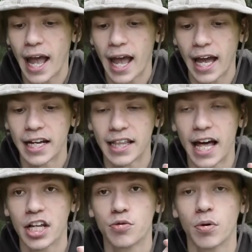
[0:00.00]
And
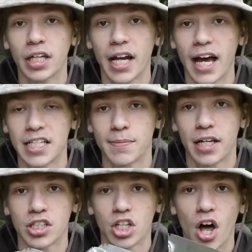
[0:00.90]
that is really nice
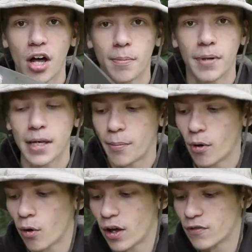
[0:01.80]
because a lot of
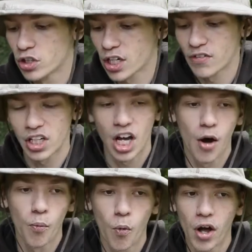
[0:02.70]
people, if you just have to
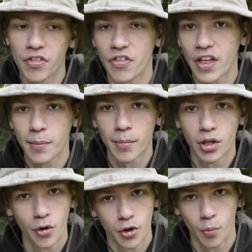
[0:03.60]
cut one thing
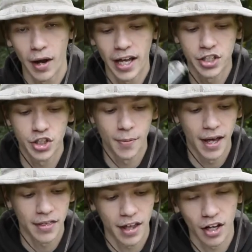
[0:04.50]
below your waist, you
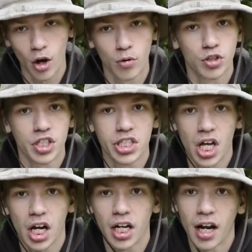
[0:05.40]
may think, oh, just
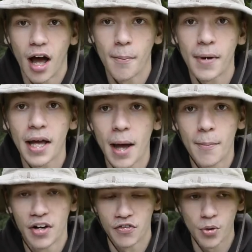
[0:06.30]
suck it up.
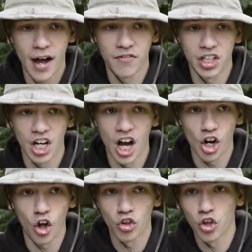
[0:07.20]
But if you have to
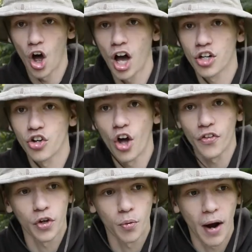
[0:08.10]
cut a lot
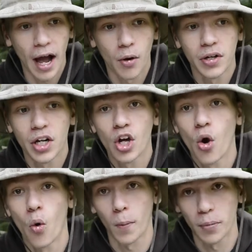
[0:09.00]
on the ground
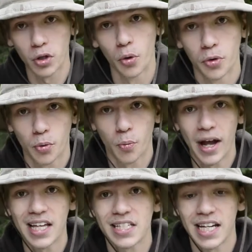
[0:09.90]
or below your
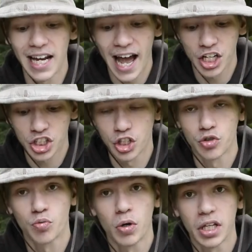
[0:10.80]
waist, it actually
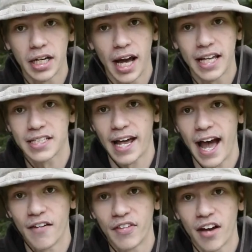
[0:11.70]
is really nice to
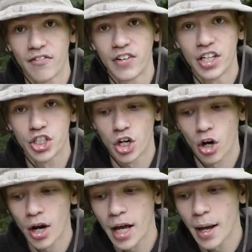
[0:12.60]
have that
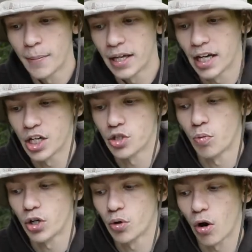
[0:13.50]
feature, because
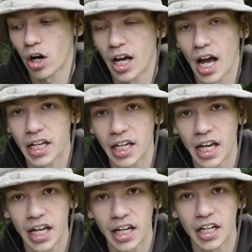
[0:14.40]
when you are cutting
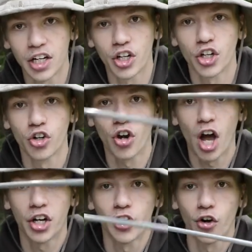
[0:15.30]
in, you're
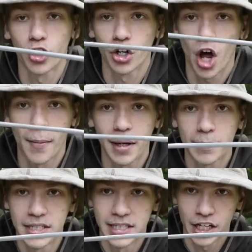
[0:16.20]
not in an ergonomic
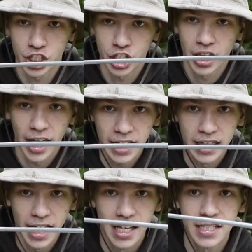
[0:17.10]
position like
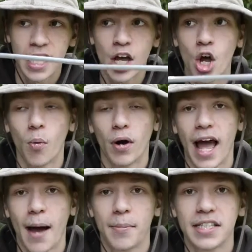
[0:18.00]
this. What
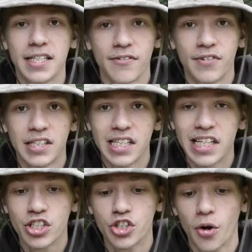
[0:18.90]
happens is it
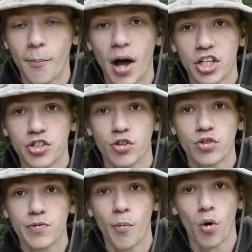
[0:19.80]
fatigues your
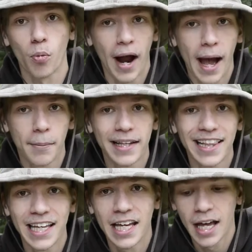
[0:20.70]
muscles more
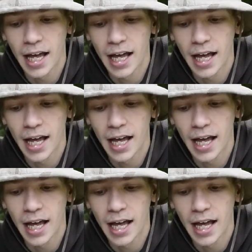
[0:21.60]
rapidly.